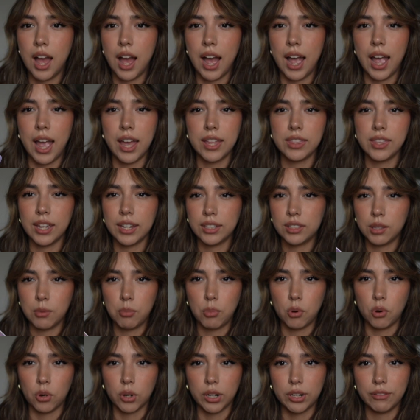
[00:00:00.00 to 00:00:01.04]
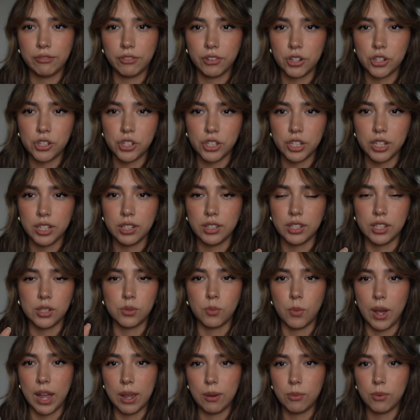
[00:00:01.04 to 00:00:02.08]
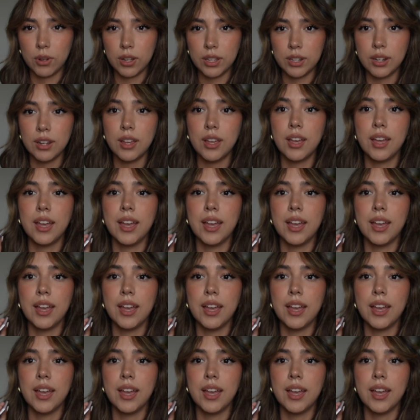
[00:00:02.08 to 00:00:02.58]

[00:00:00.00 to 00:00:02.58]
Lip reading: I had like the boring version, this white one,